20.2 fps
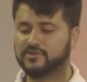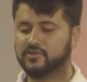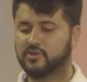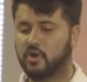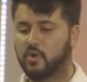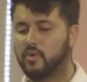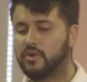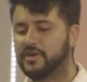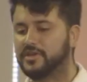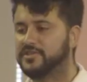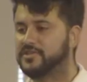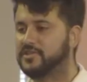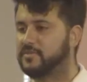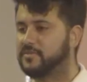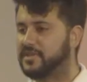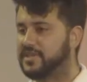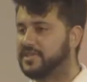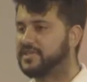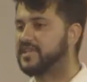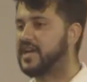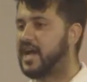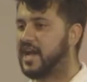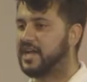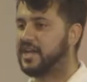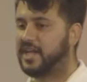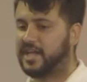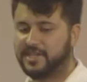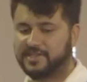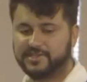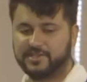going to be tied
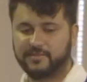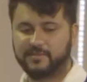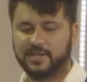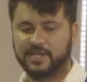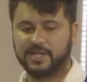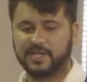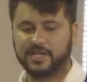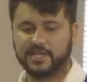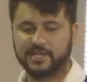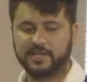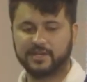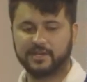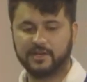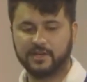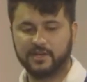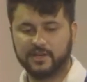intimately